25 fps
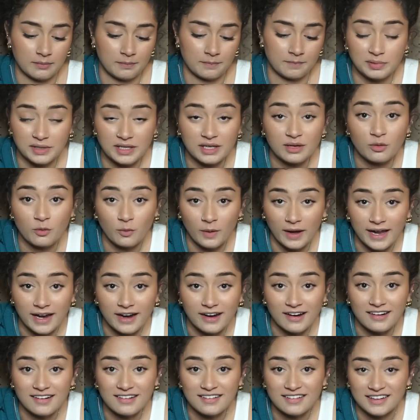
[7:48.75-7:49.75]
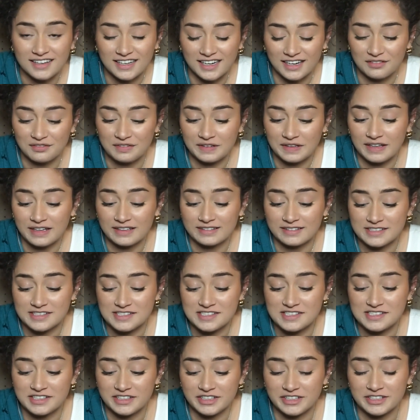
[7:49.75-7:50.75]
be aware, and I feel like this
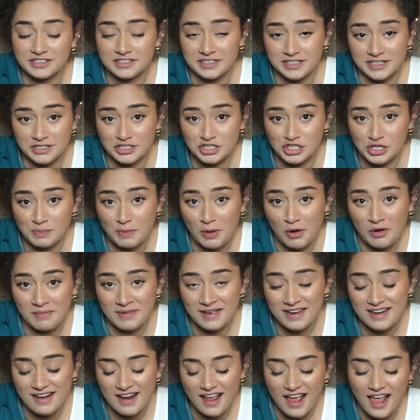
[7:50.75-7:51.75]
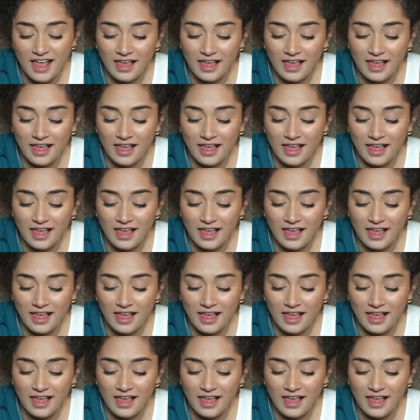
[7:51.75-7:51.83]
is a good teaching moment,